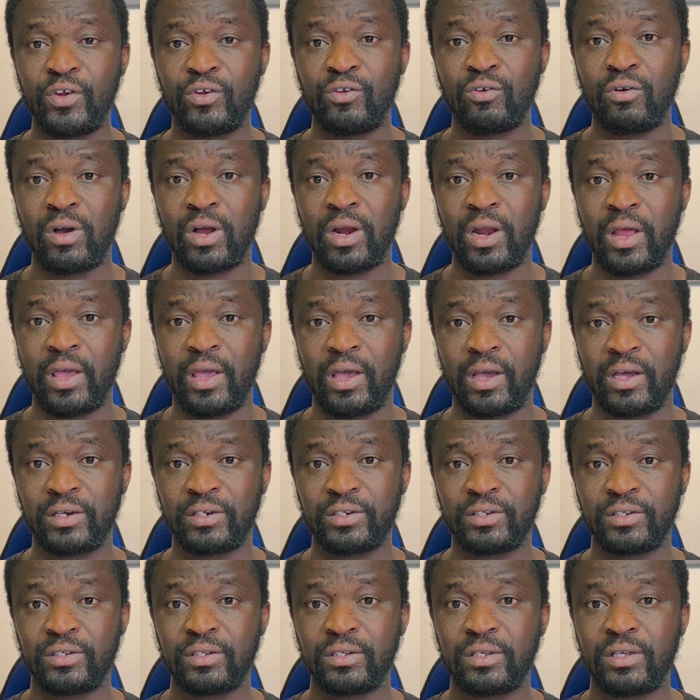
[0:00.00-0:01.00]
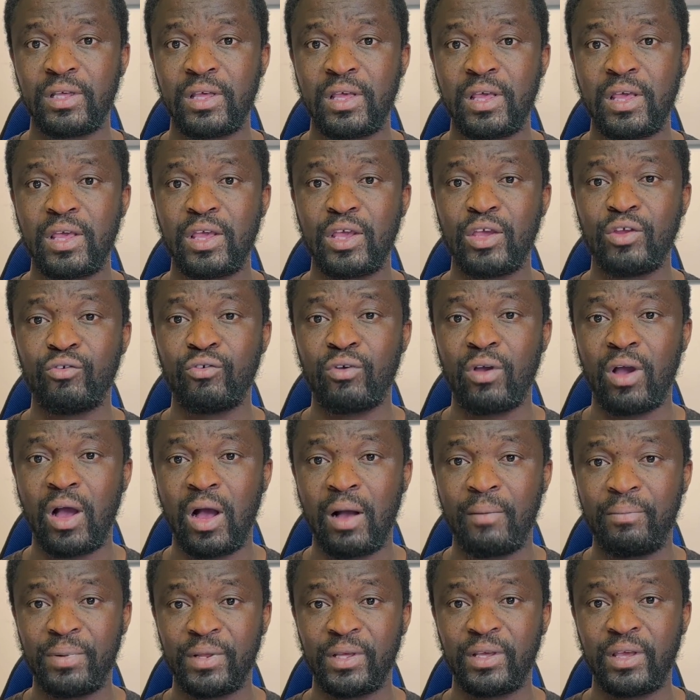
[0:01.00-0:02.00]
Video client in your
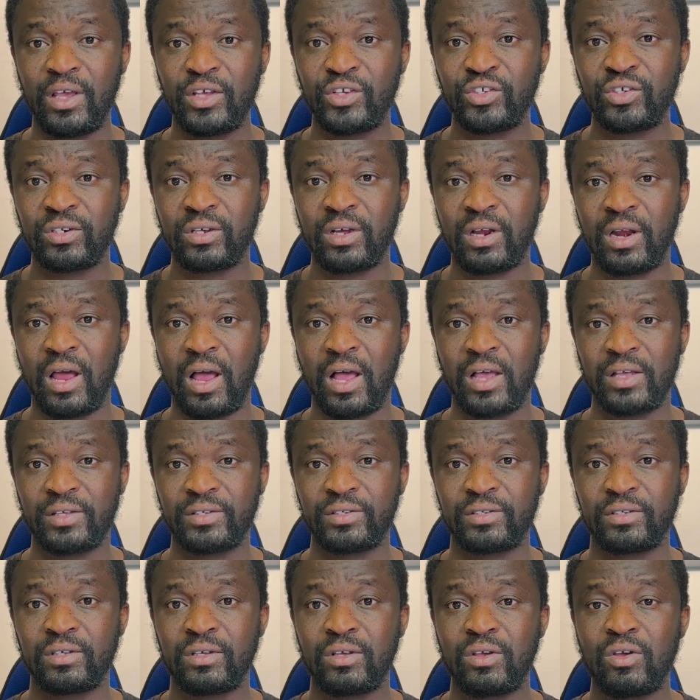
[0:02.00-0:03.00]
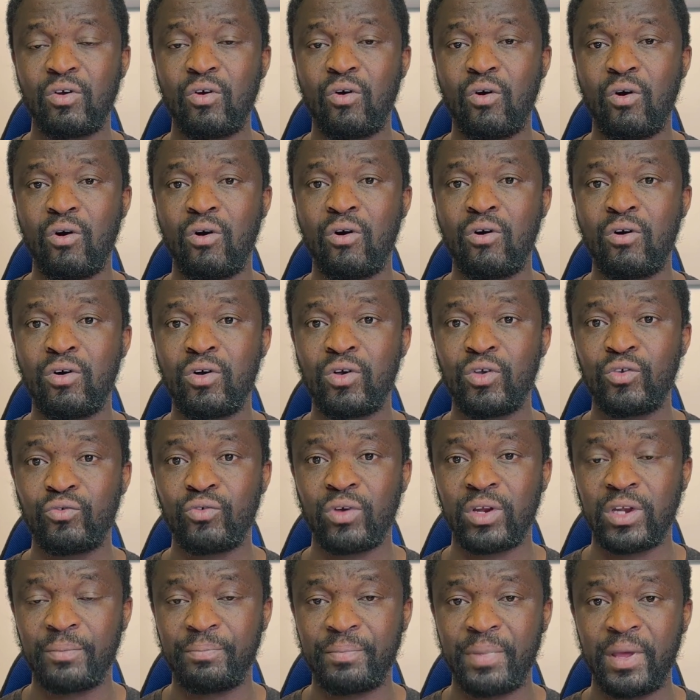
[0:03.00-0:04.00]
application class or your
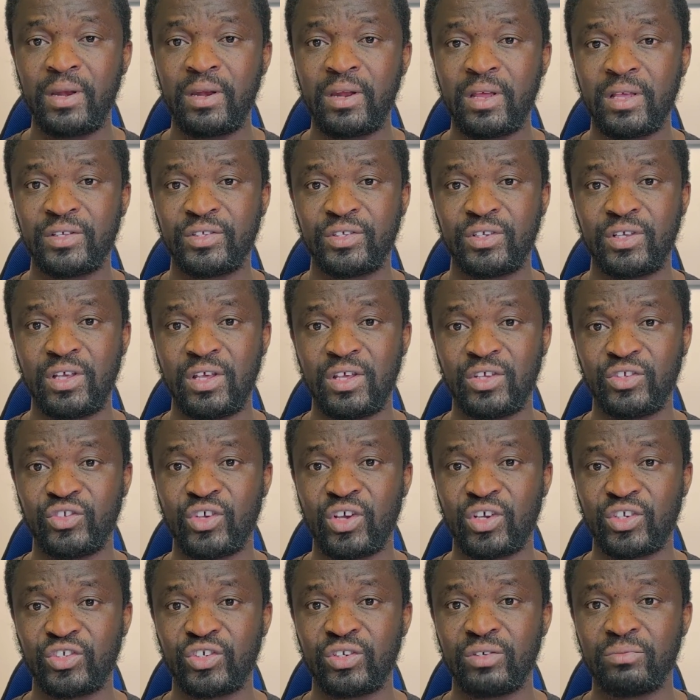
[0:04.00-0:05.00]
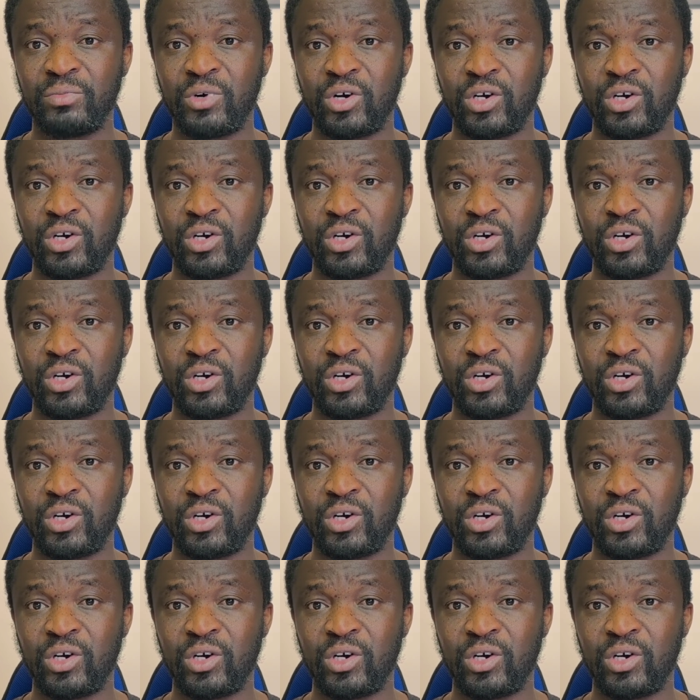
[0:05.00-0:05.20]
dependency injection